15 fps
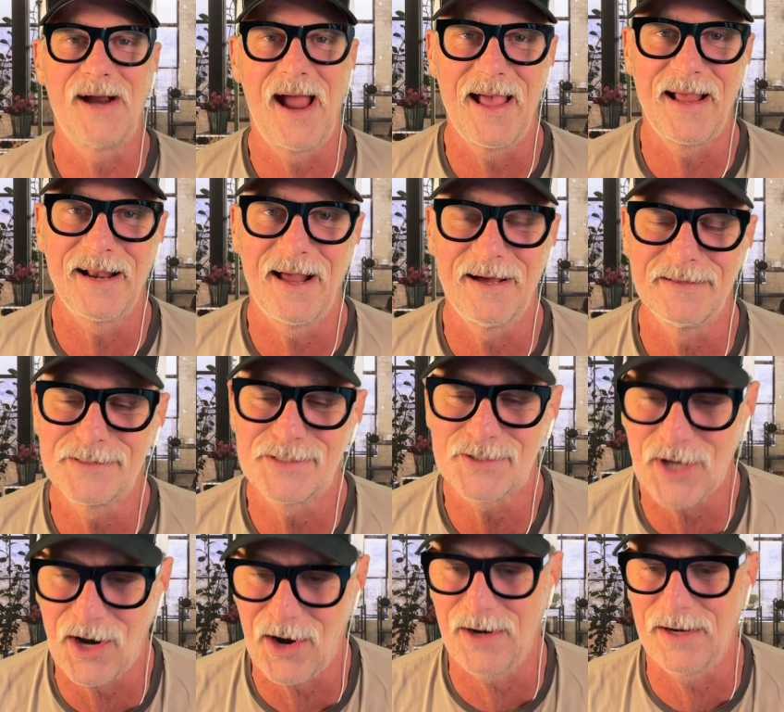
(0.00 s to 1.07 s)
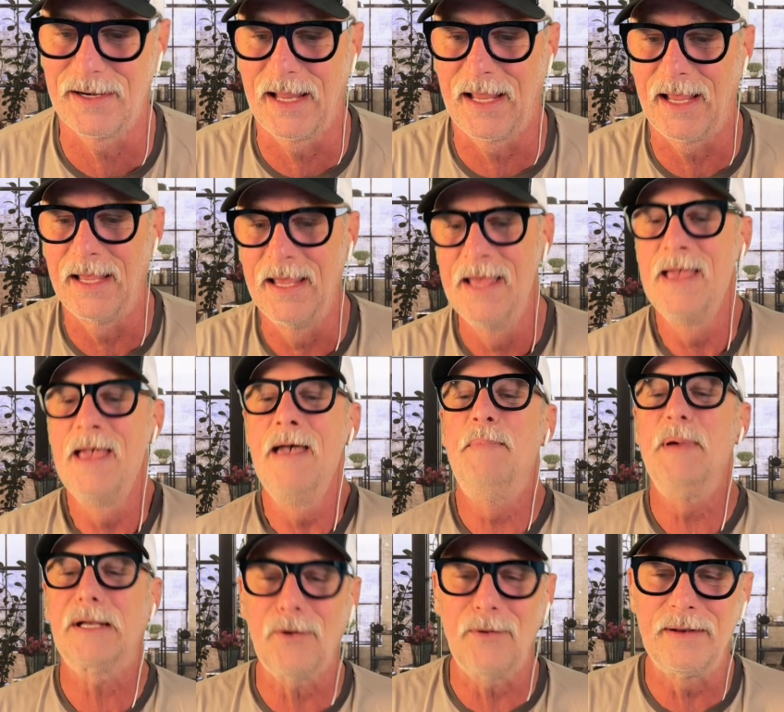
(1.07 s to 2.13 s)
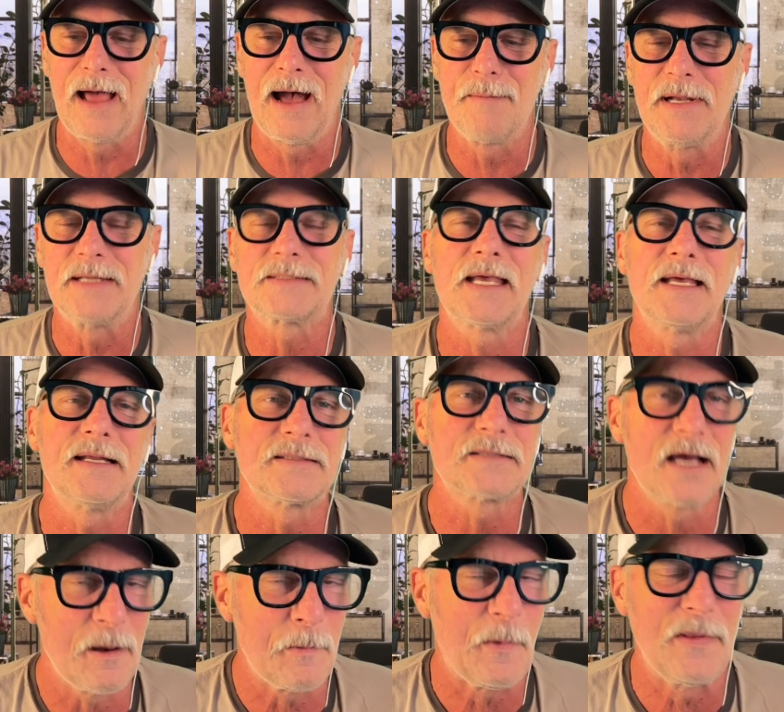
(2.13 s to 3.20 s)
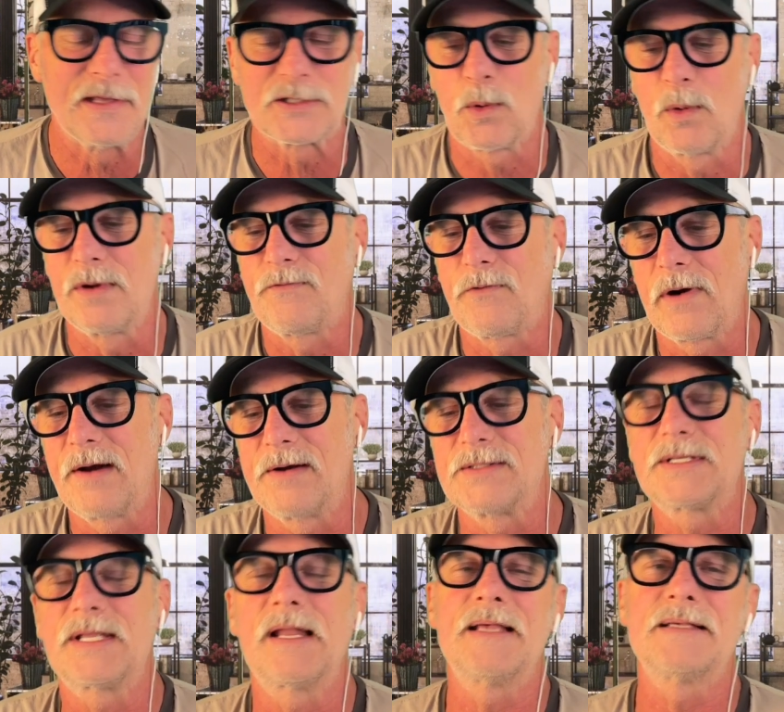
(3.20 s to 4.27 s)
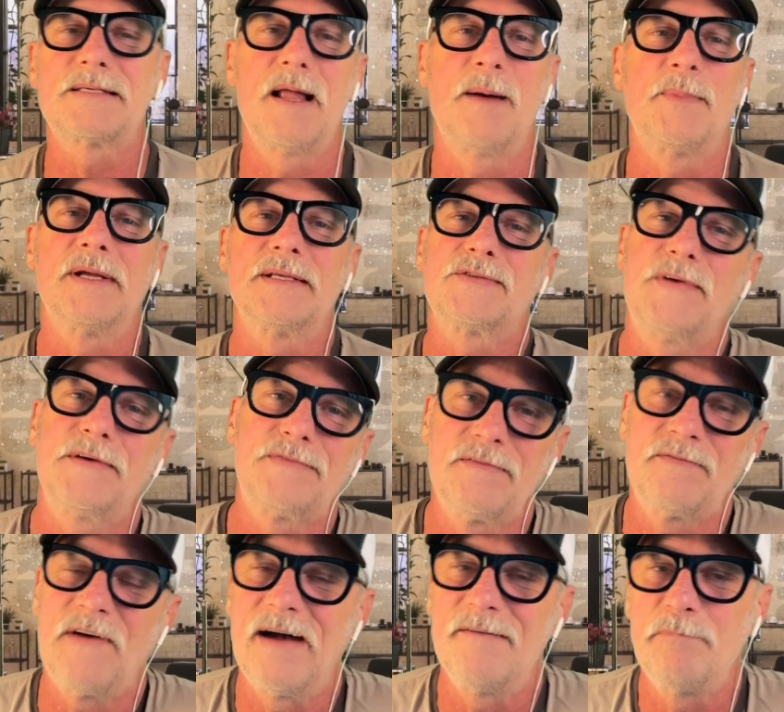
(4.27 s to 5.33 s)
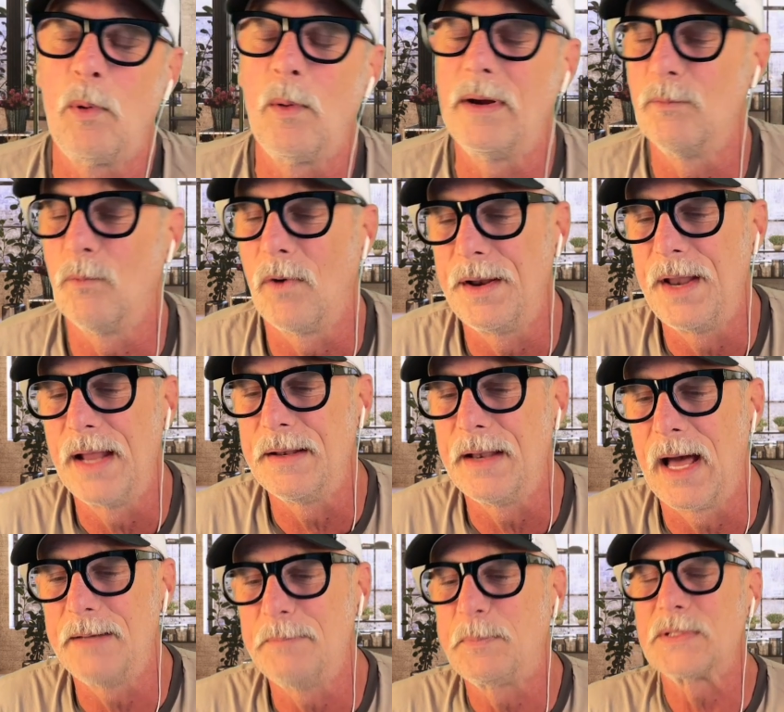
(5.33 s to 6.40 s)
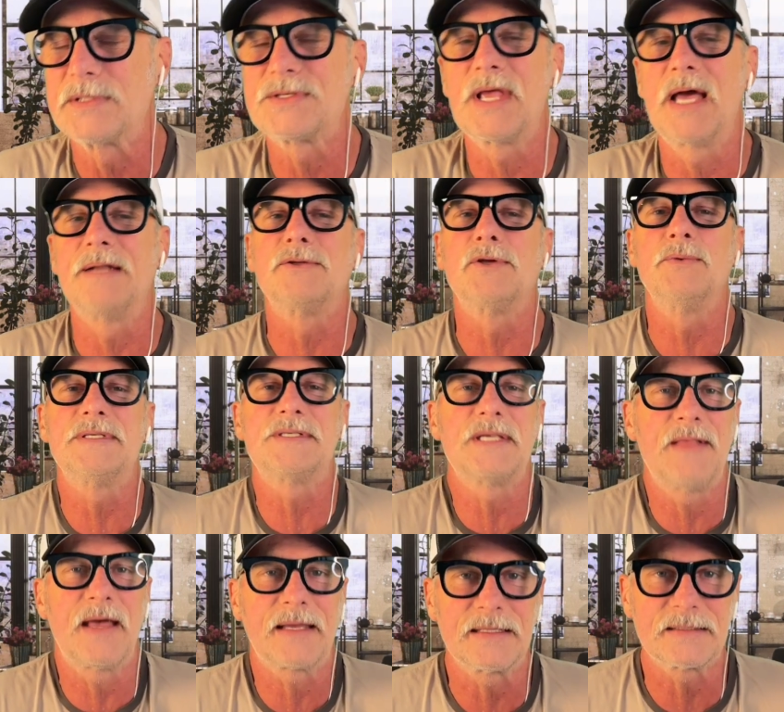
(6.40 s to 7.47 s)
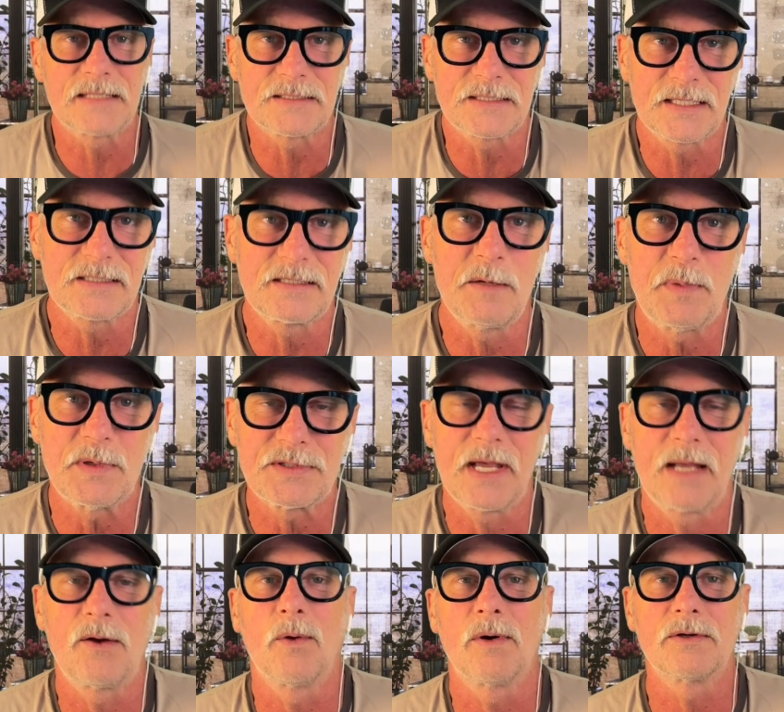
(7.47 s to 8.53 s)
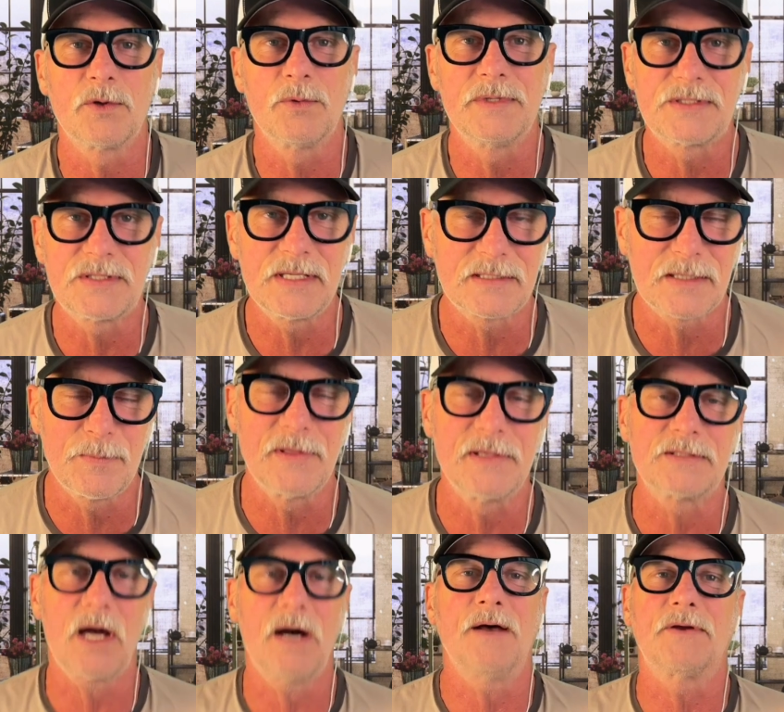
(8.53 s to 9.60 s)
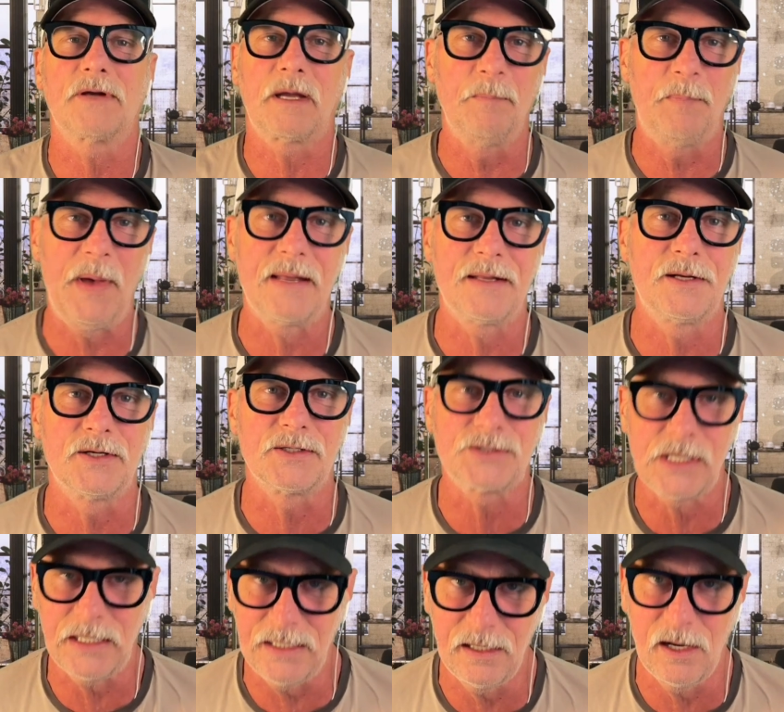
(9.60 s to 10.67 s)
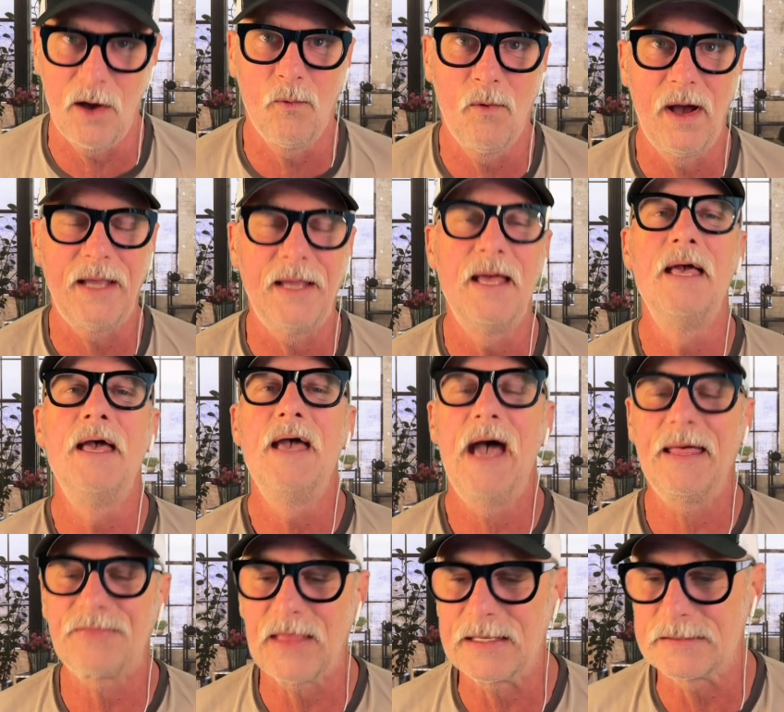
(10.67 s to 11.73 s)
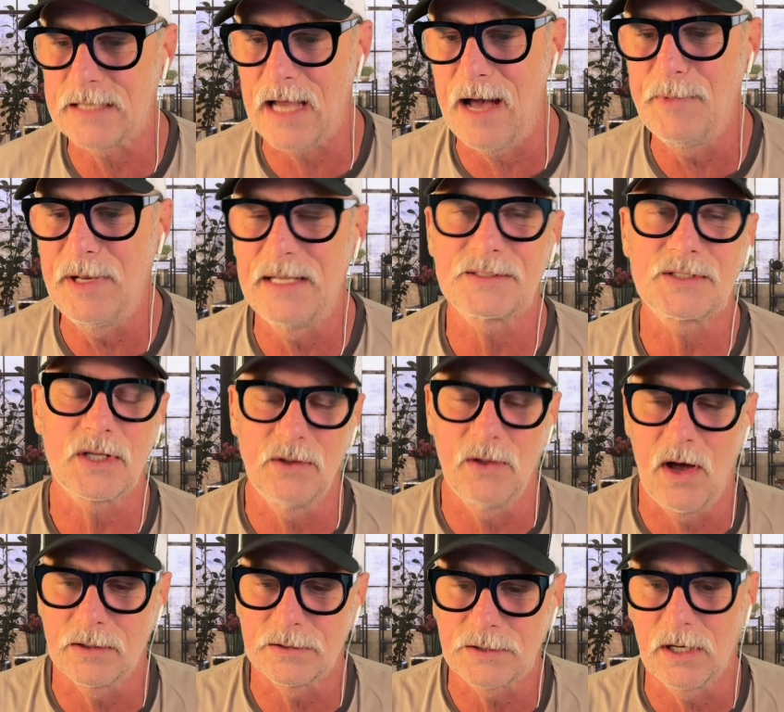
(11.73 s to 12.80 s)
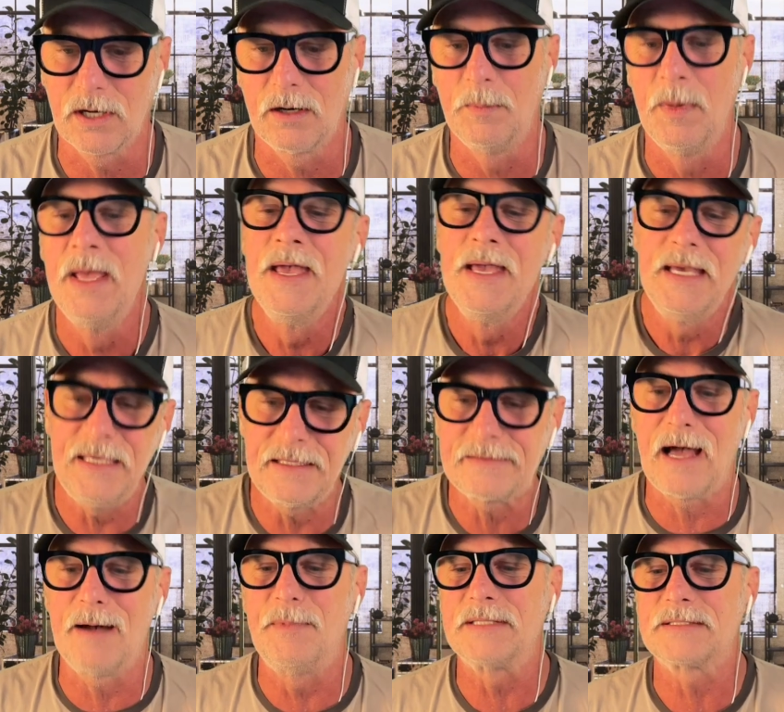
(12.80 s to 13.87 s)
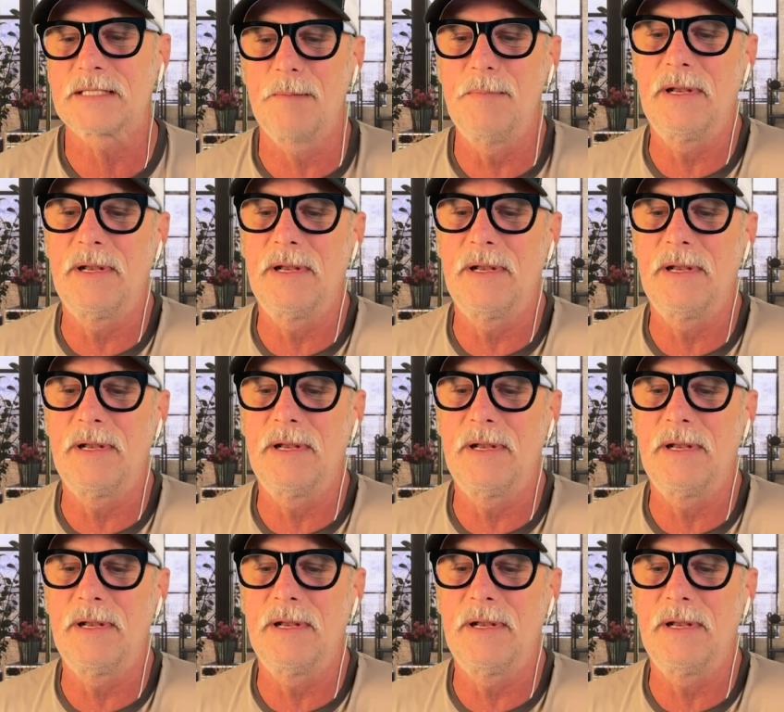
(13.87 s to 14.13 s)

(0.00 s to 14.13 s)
and uncertainty. Bitcoin dominance, it is up on the 24 hours. Today's number is 55.19%. Do we see that get to 60%, or do we see some of these other competitors eat away at that dominance long term? ETH dominance coming in